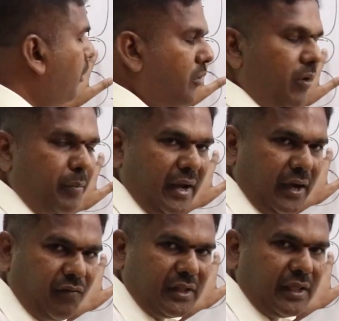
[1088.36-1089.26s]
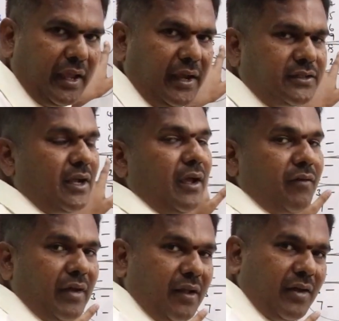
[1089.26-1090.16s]
cube root will be ending with 8.
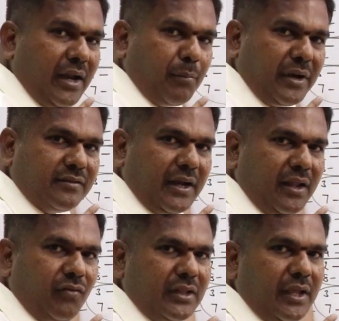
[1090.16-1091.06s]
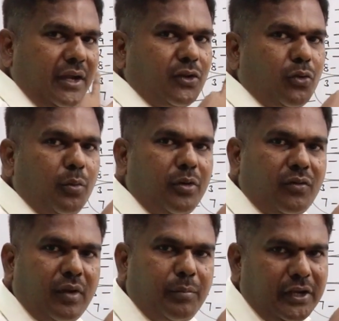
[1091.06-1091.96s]
Whenever a number is ending with 8, cube
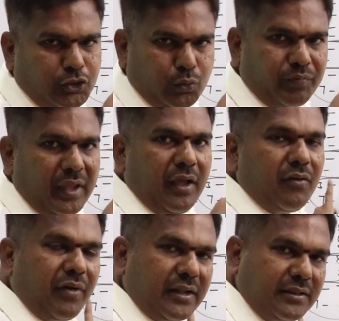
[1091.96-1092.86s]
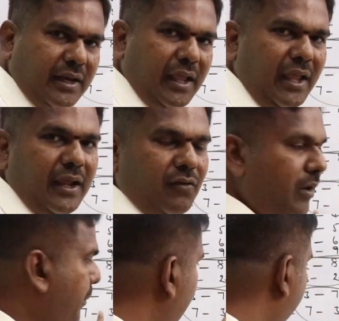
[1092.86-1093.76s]
root will be 2. For 3, it will